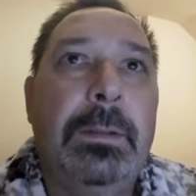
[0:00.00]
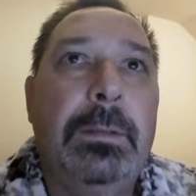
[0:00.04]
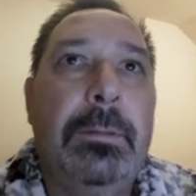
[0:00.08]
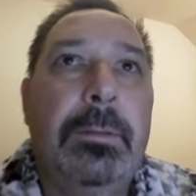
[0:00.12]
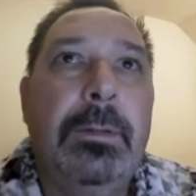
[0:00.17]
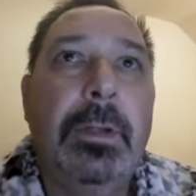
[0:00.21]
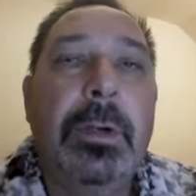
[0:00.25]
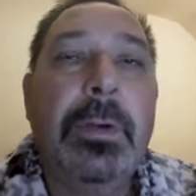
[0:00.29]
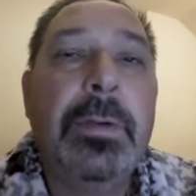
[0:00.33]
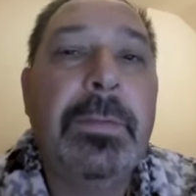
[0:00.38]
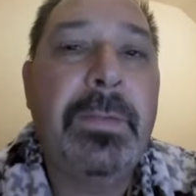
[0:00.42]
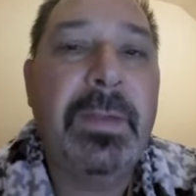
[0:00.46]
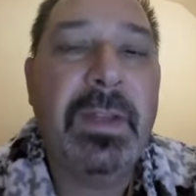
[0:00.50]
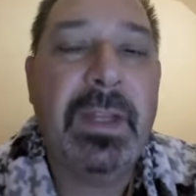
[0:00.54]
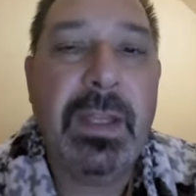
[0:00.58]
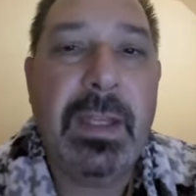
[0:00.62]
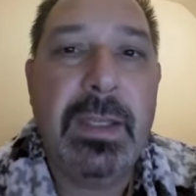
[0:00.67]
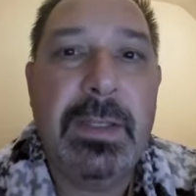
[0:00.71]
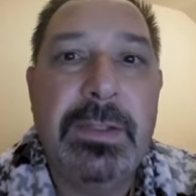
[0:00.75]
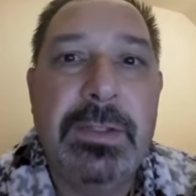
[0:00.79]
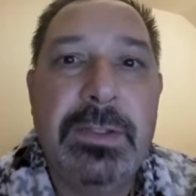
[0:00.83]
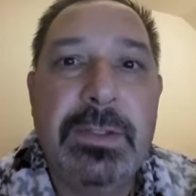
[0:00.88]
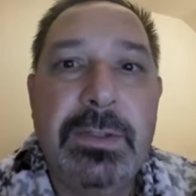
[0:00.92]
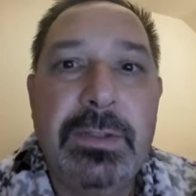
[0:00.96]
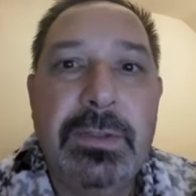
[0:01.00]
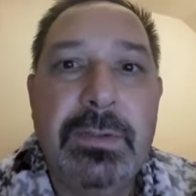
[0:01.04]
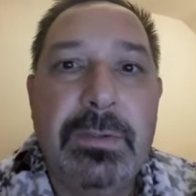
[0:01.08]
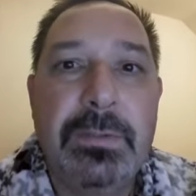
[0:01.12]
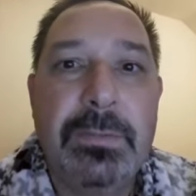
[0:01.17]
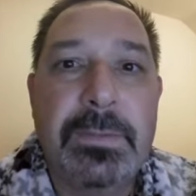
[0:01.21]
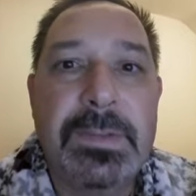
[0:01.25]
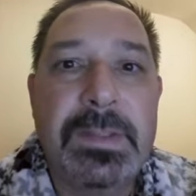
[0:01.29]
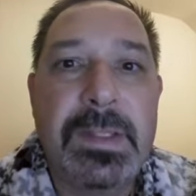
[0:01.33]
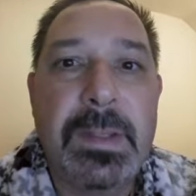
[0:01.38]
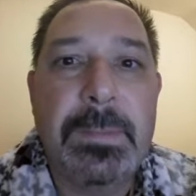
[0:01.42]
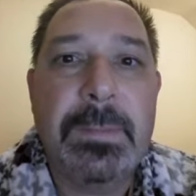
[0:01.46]
glorification
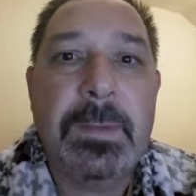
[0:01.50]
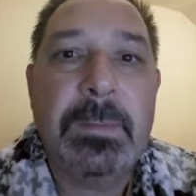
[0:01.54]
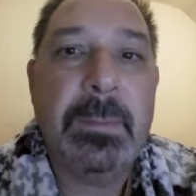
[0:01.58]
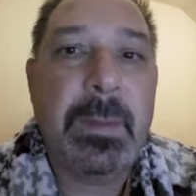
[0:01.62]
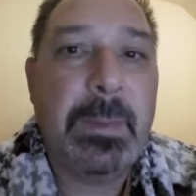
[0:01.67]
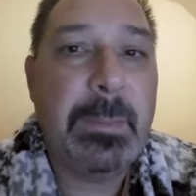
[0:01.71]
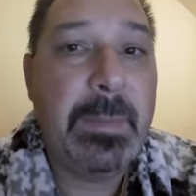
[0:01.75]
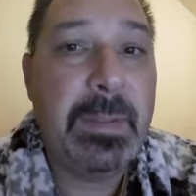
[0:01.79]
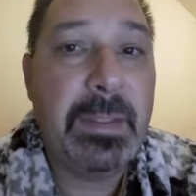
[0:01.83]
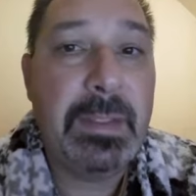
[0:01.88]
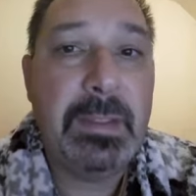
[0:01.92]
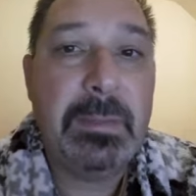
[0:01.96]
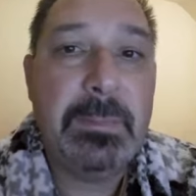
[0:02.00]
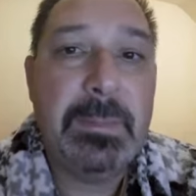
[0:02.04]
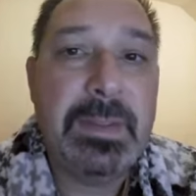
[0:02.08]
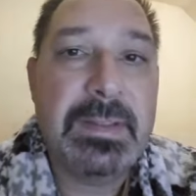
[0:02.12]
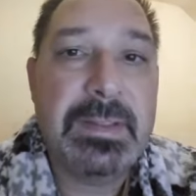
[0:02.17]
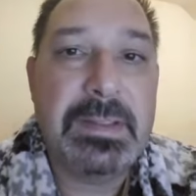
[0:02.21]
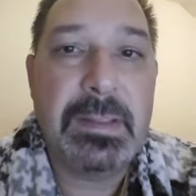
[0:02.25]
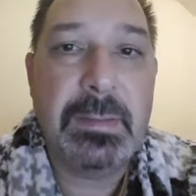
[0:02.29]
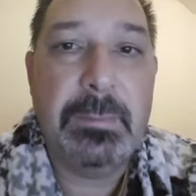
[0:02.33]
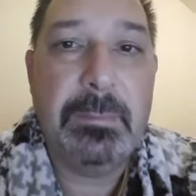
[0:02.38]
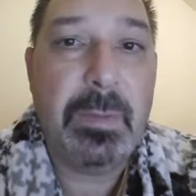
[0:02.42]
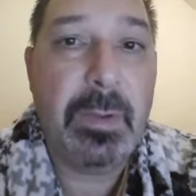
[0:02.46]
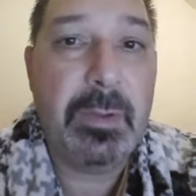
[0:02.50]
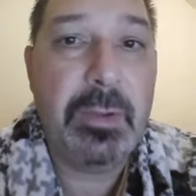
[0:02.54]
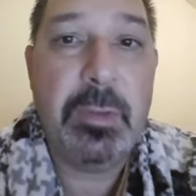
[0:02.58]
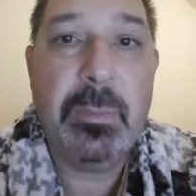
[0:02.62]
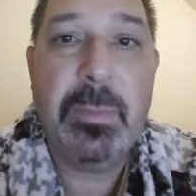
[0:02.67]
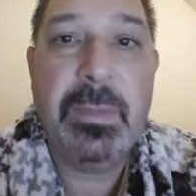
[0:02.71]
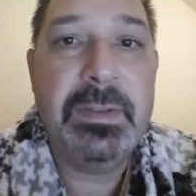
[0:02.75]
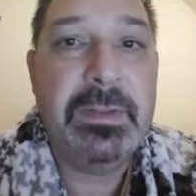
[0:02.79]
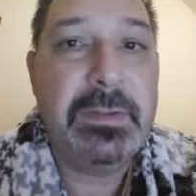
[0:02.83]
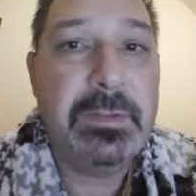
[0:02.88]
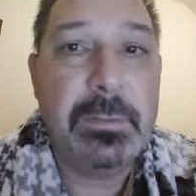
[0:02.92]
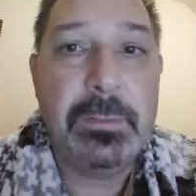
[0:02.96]
of something, maybe it can be some
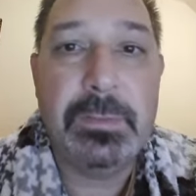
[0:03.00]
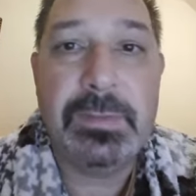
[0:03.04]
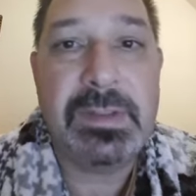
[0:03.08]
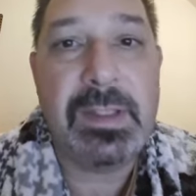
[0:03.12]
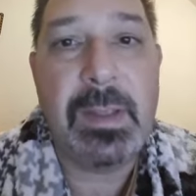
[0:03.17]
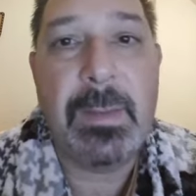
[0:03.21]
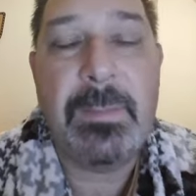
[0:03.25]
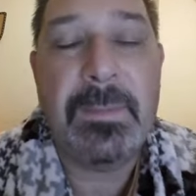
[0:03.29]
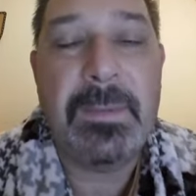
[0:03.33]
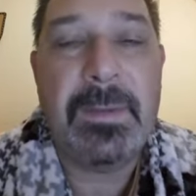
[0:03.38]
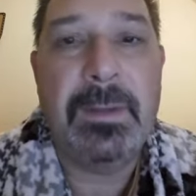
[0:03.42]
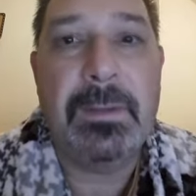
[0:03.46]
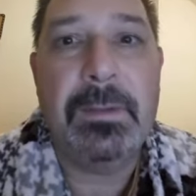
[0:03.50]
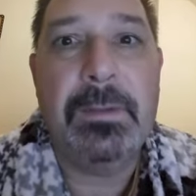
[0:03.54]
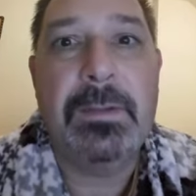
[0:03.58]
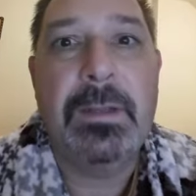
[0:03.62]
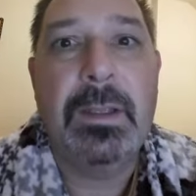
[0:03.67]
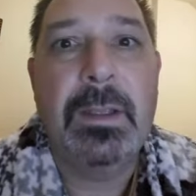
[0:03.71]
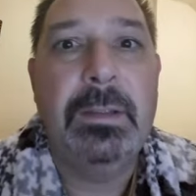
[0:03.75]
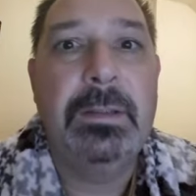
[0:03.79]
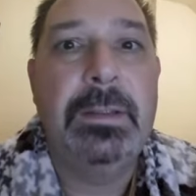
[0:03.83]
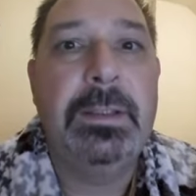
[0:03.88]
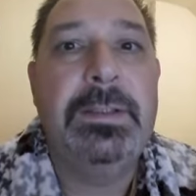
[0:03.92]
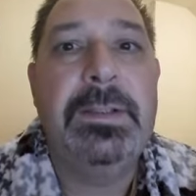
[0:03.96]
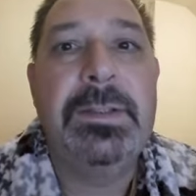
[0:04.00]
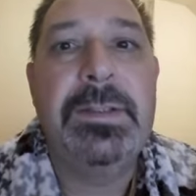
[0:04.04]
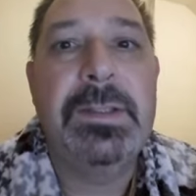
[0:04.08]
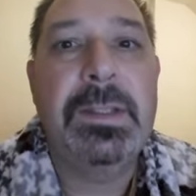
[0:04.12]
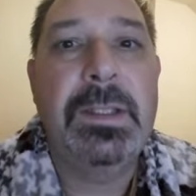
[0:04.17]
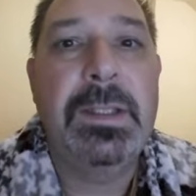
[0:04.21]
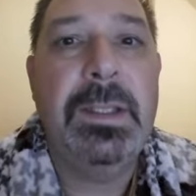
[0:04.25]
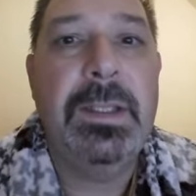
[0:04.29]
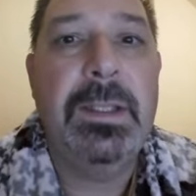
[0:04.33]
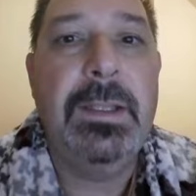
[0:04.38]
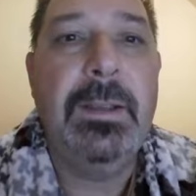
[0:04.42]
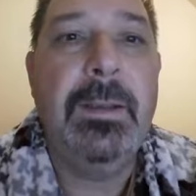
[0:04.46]
monument to something. That is the
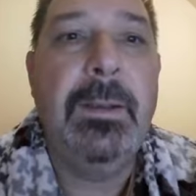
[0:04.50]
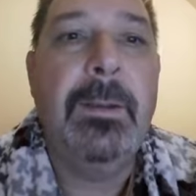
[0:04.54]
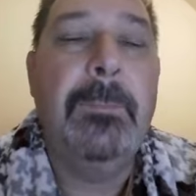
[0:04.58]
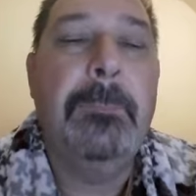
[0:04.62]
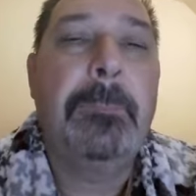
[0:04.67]
key.